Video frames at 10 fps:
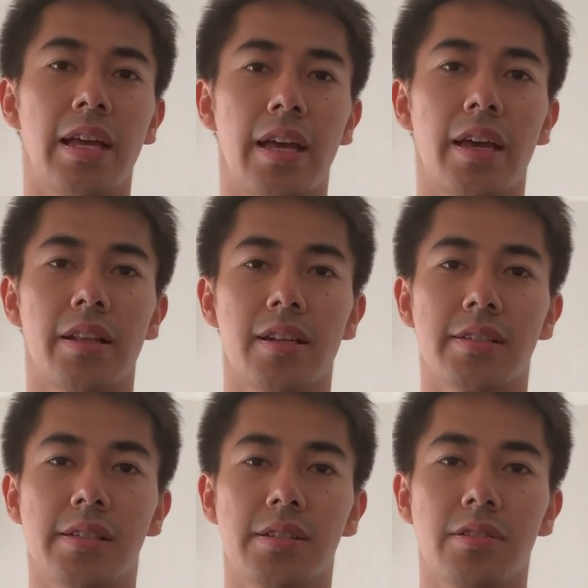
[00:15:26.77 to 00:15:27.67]
And I'll
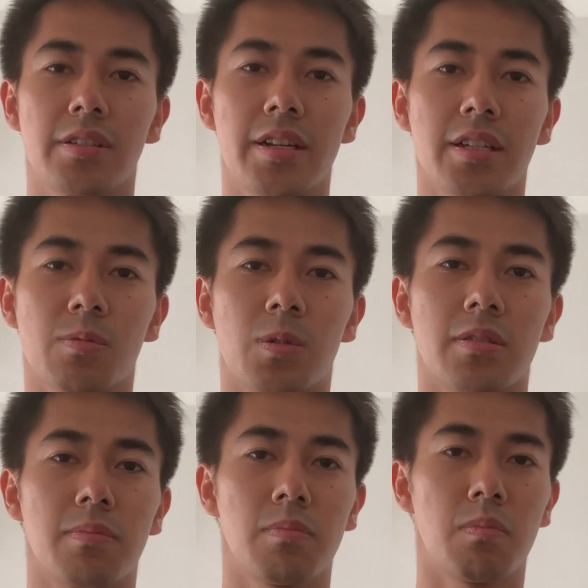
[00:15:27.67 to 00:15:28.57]
see you on the next one.
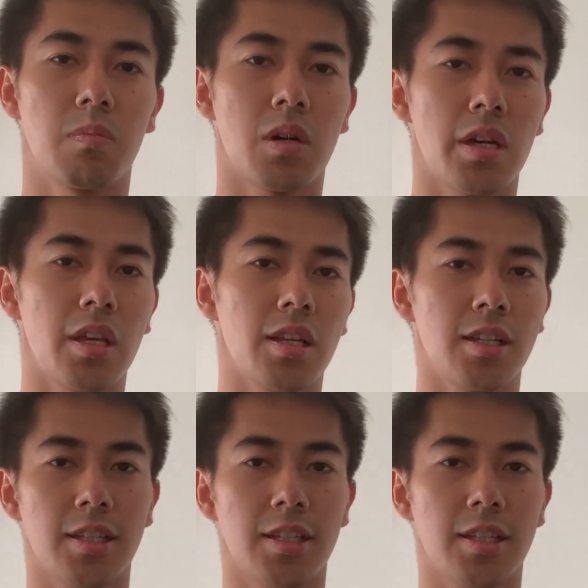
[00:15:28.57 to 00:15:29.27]
Bye.